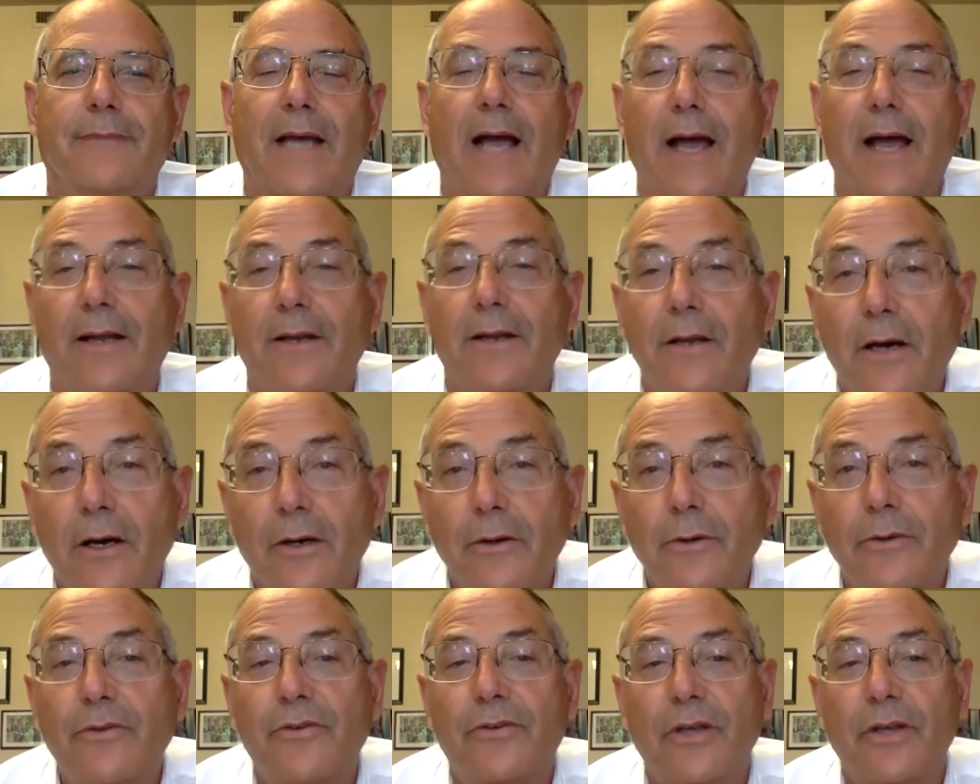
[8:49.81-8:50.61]
I
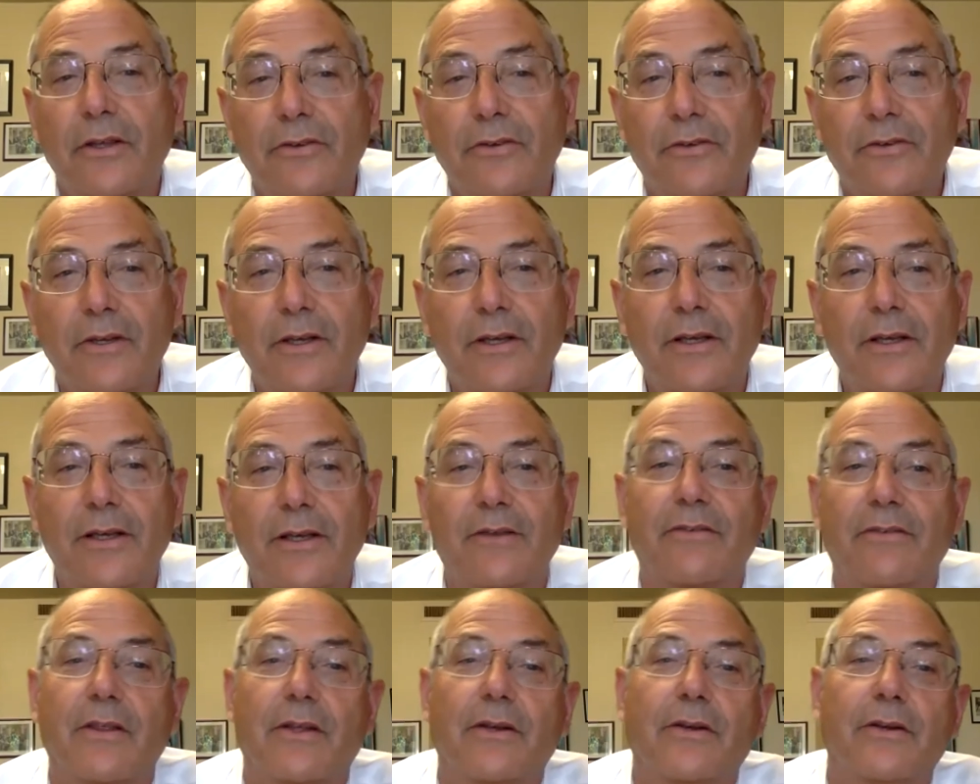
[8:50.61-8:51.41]
know 60
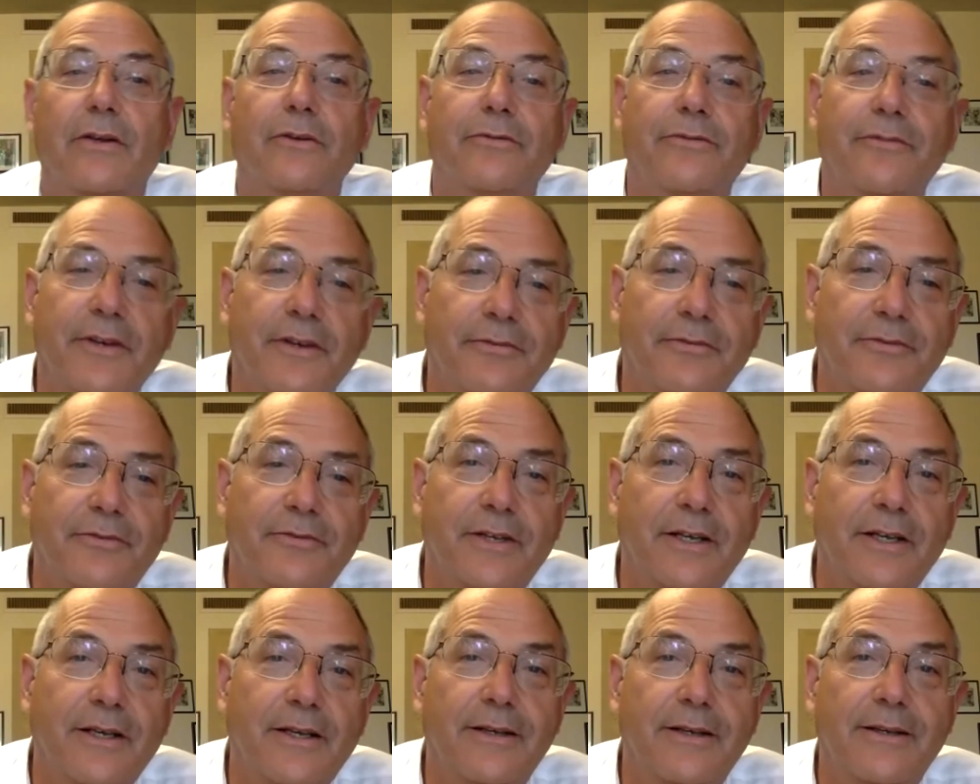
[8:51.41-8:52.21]
is the new
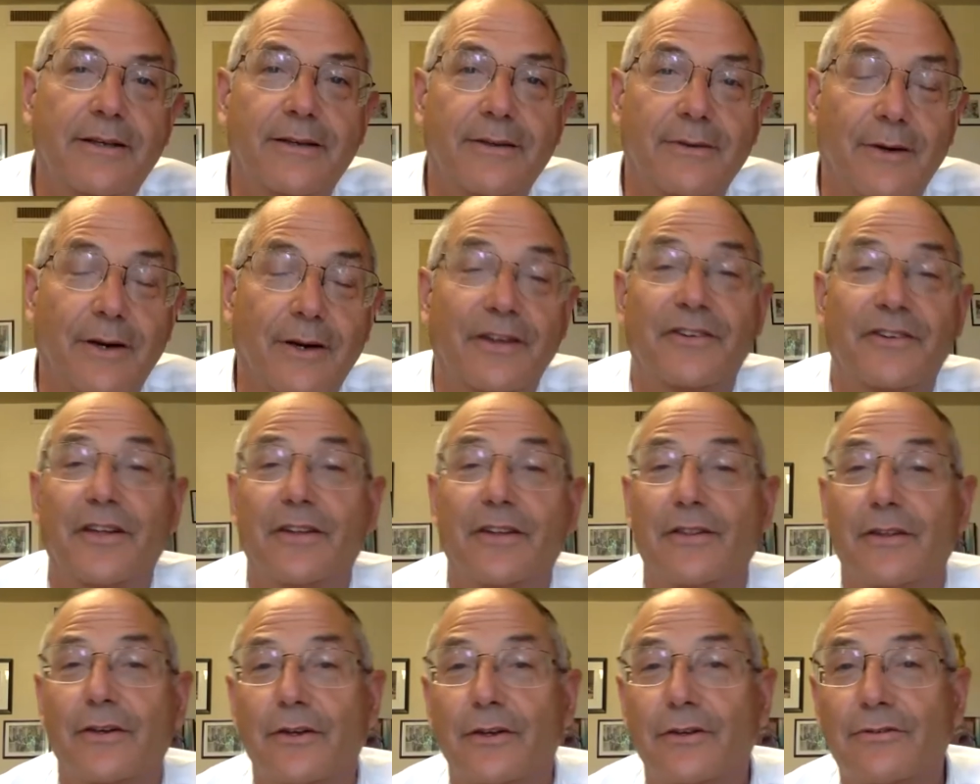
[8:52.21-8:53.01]
50, or is
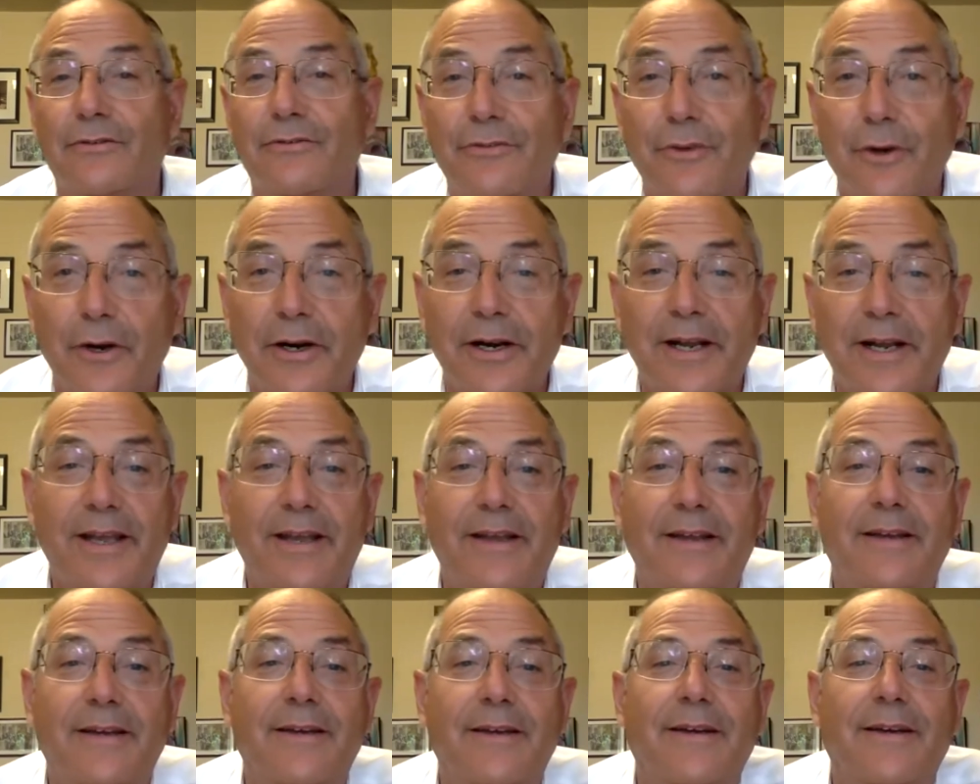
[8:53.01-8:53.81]
it the new
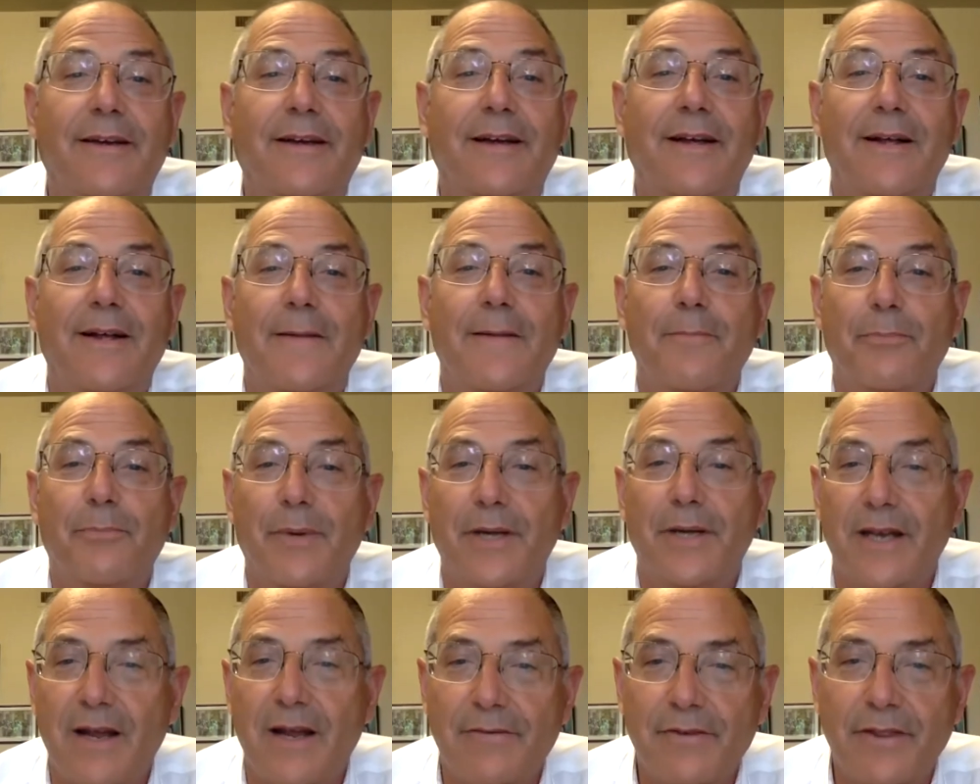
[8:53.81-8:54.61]
40?
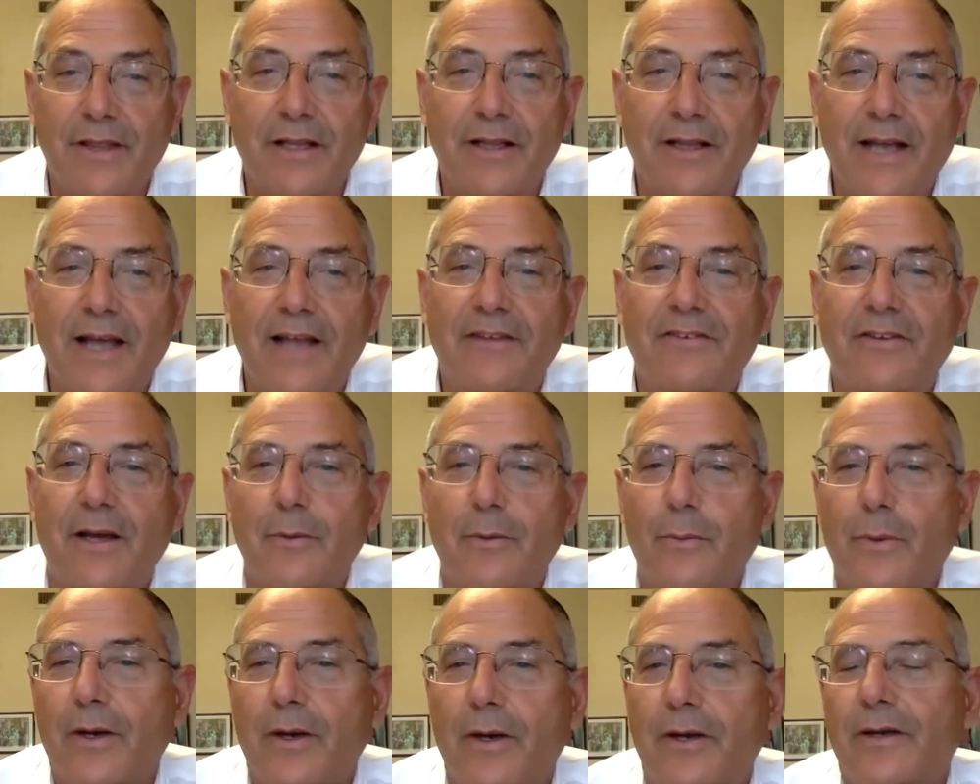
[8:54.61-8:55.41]
But nevertheless, I
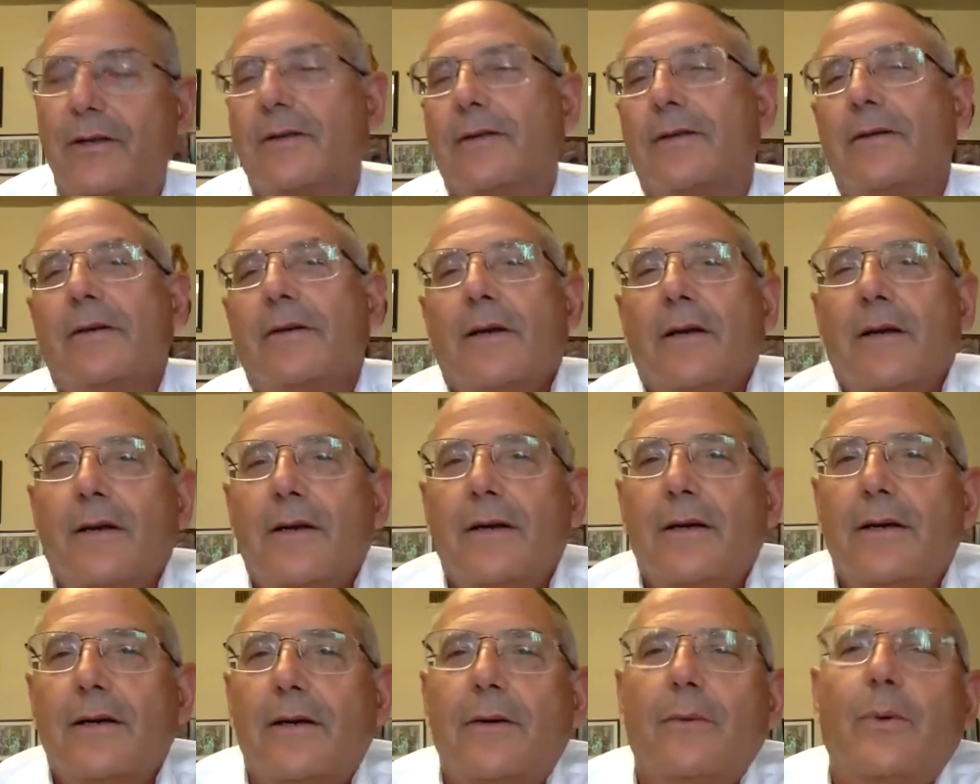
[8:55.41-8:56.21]
wonder
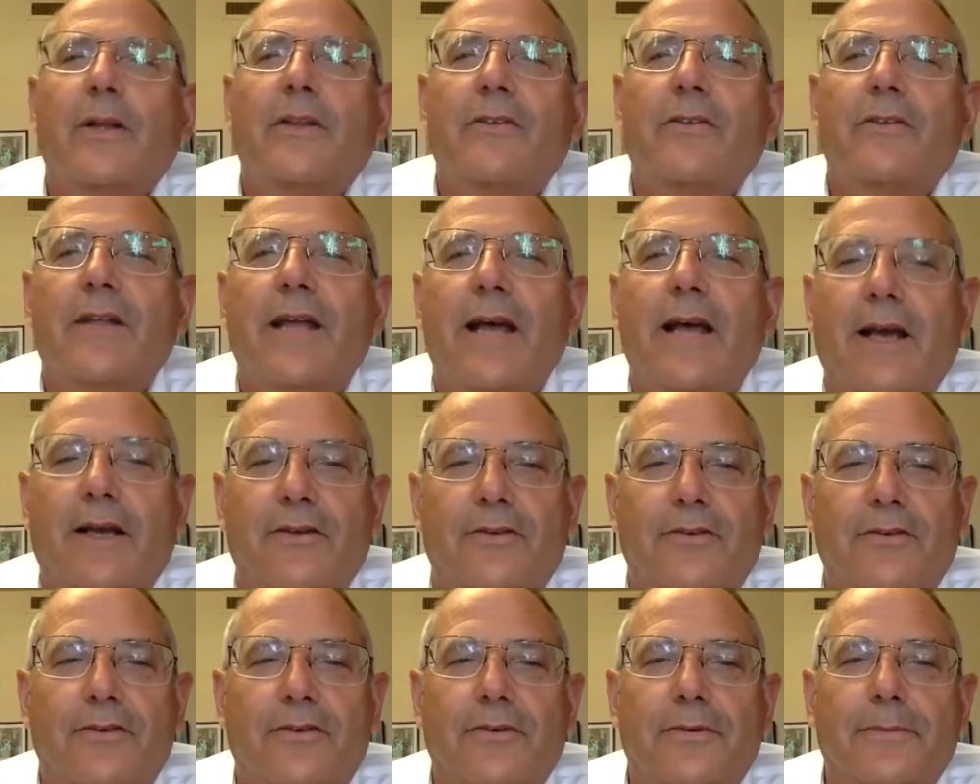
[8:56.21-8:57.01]
what's
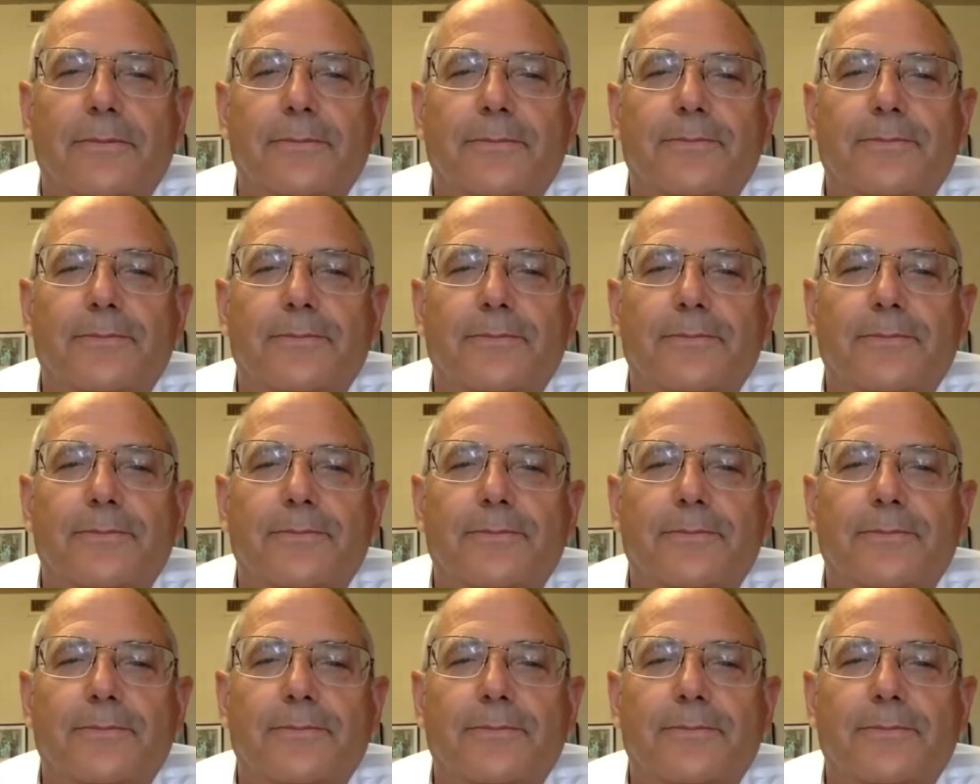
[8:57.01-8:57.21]
next.